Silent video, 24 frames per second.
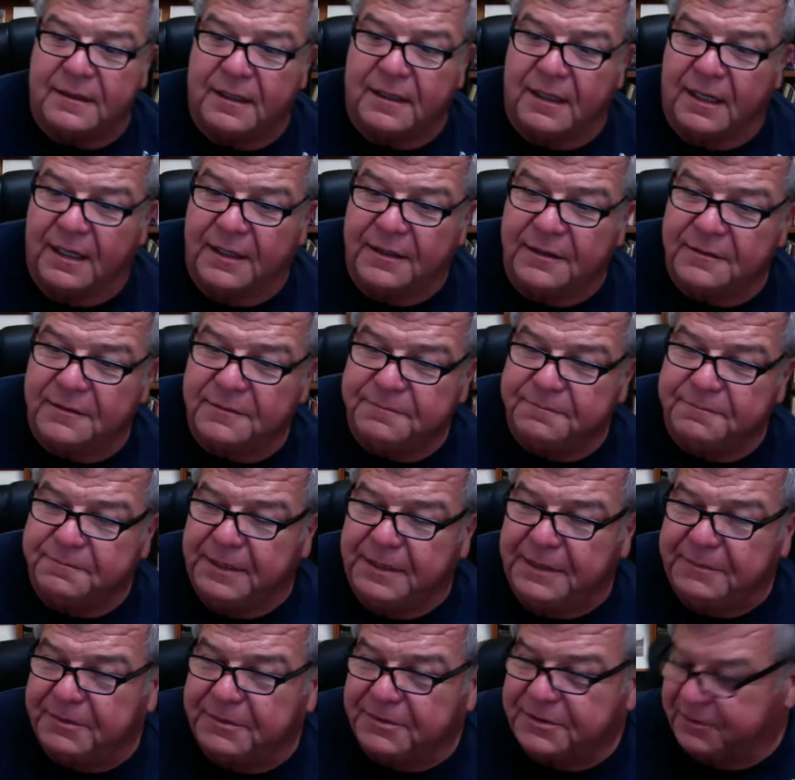I know
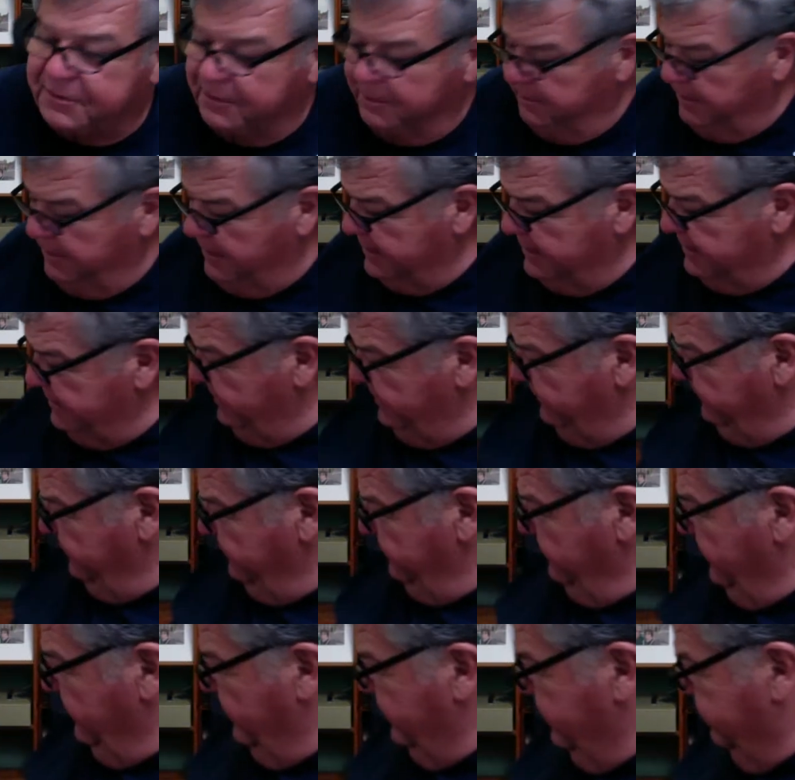people store them lots of different
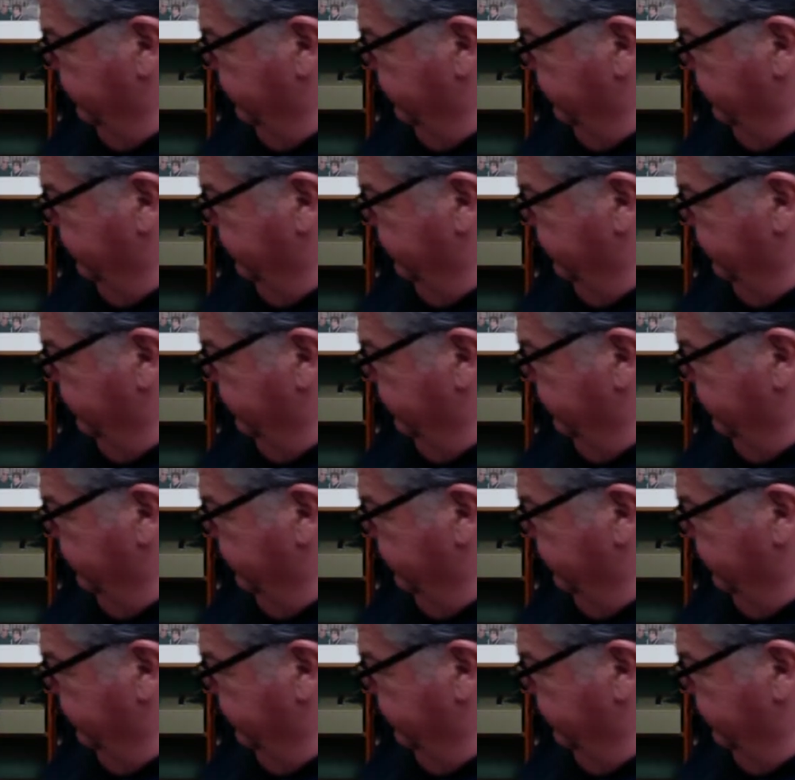ways,